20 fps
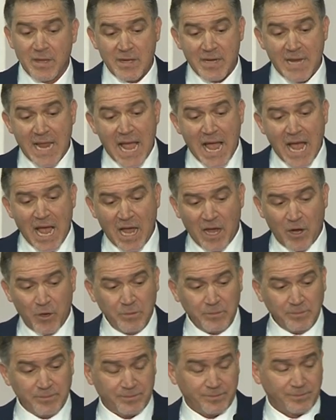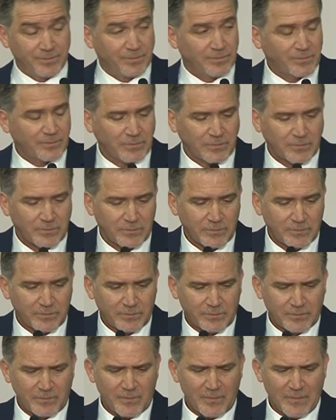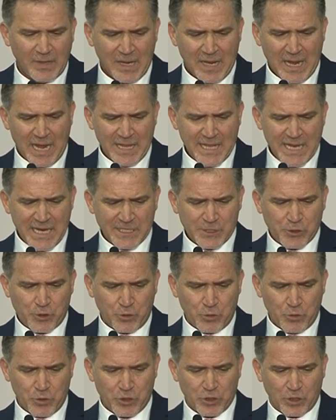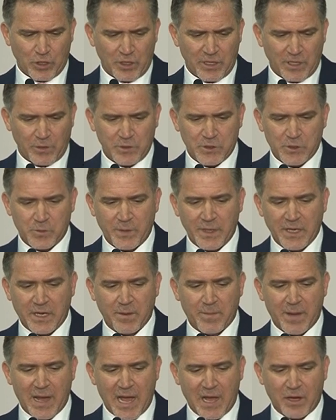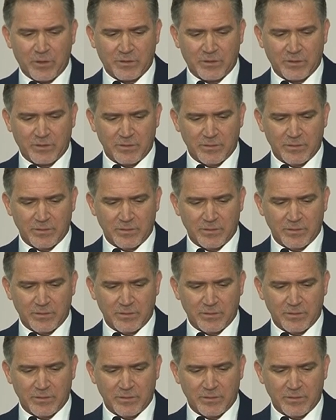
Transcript: Now, I think it's crucial that we speak about,